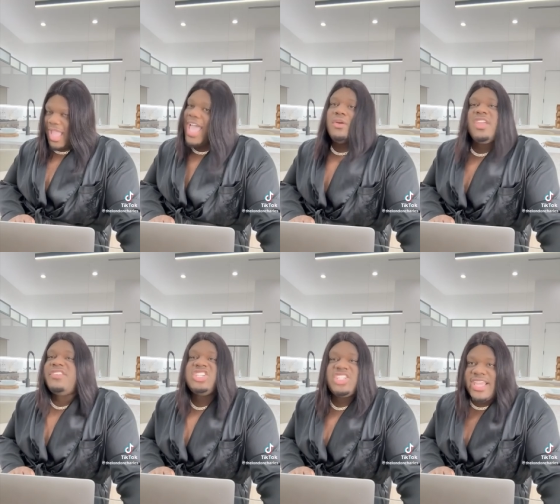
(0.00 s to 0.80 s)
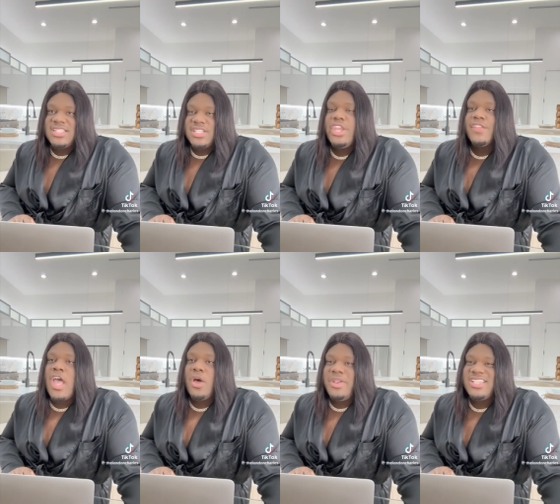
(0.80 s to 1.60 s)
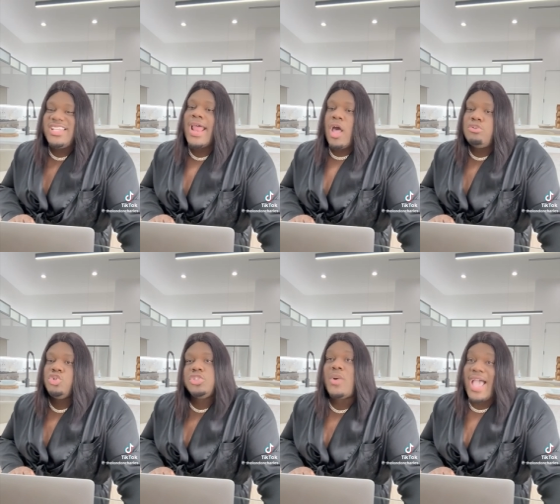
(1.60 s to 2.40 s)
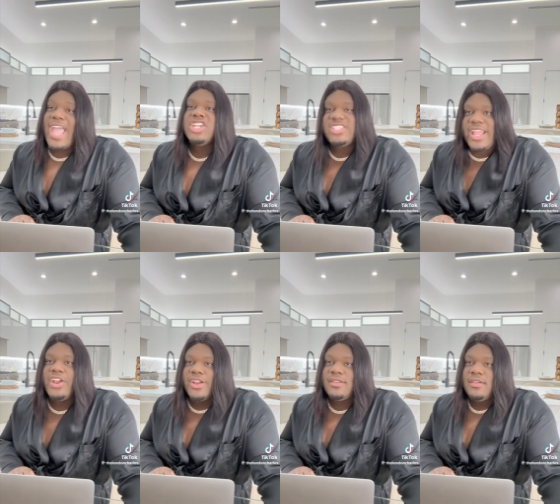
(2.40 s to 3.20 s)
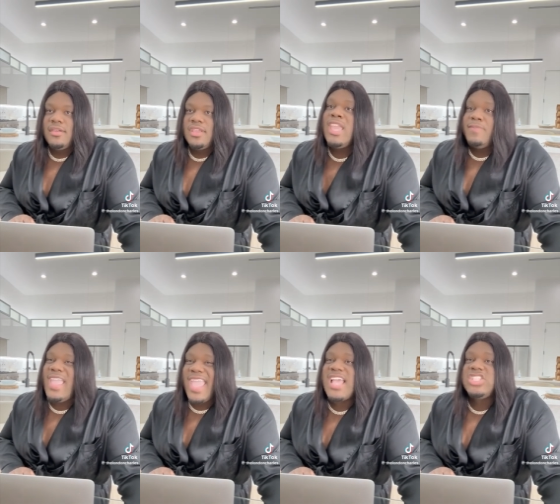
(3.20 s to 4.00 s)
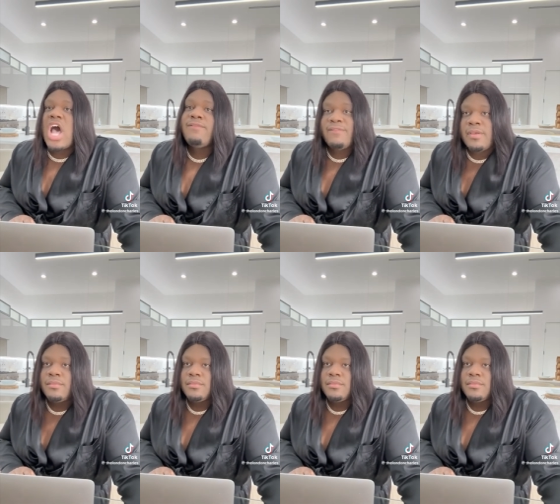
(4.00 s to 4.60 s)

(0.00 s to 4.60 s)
I don't give a shit. You're the oldest, and I hold you to a higher standard. Keep your hands off of him.